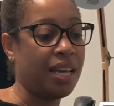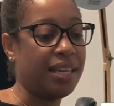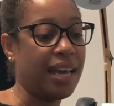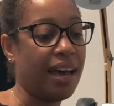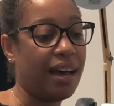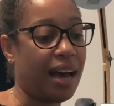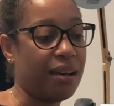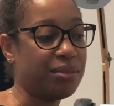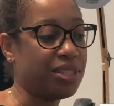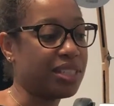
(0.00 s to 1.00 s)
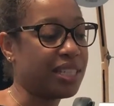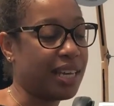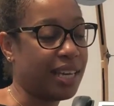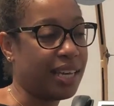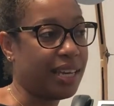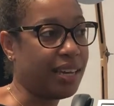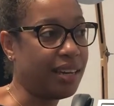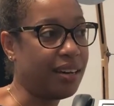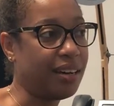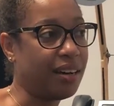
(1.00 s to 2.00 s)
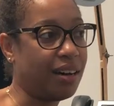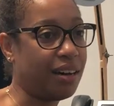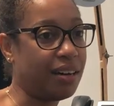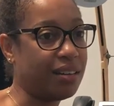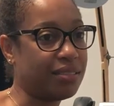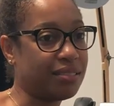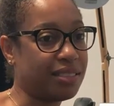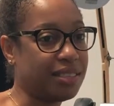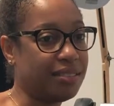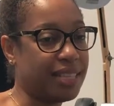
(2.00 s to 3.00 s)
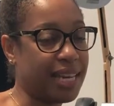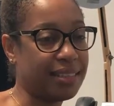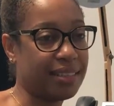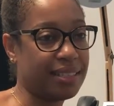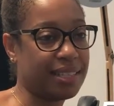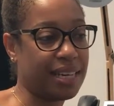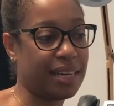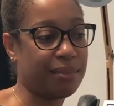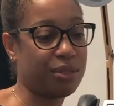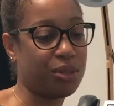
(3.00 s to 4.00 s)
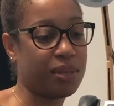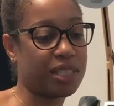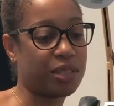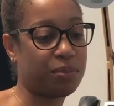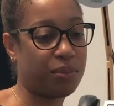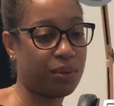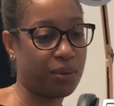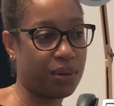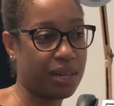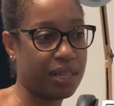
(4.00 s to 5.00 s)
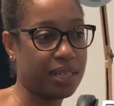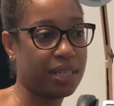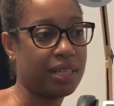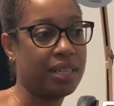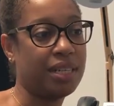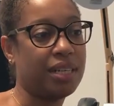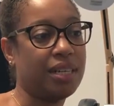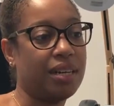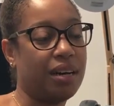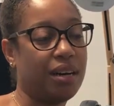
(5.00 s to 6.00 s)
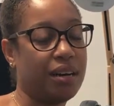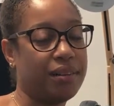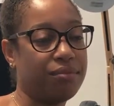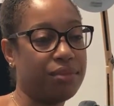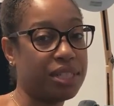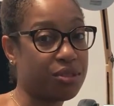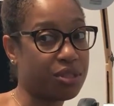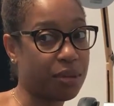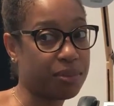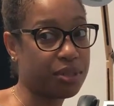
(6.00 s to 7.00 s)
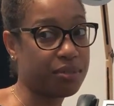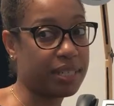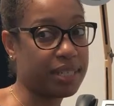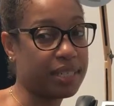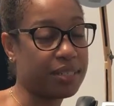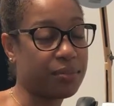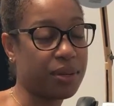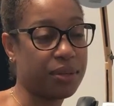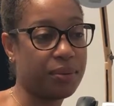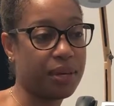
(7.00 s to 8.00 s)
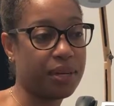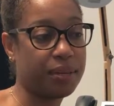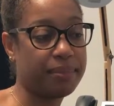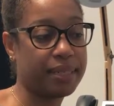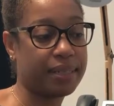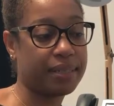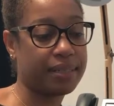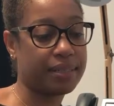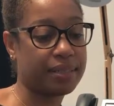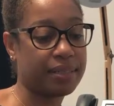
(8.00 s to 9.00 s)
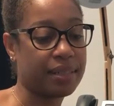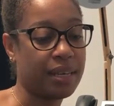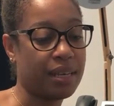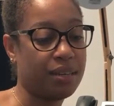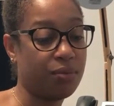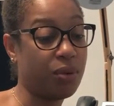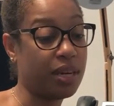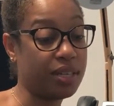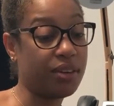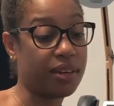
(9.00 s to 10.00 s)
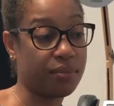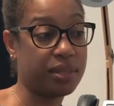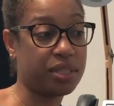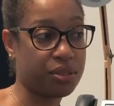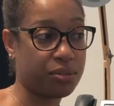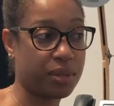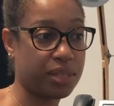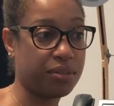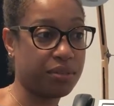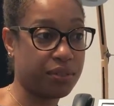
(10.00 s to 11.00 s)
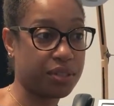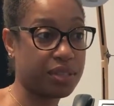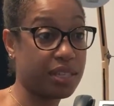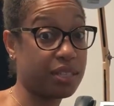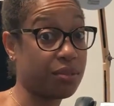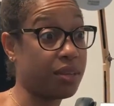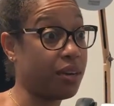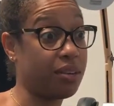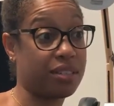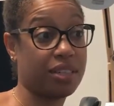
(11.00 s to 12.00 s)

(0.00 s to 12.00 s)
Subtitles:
Yeah, I would just say take the time to explore research opportunities where you are, because one, you're at a Research One university, so there are a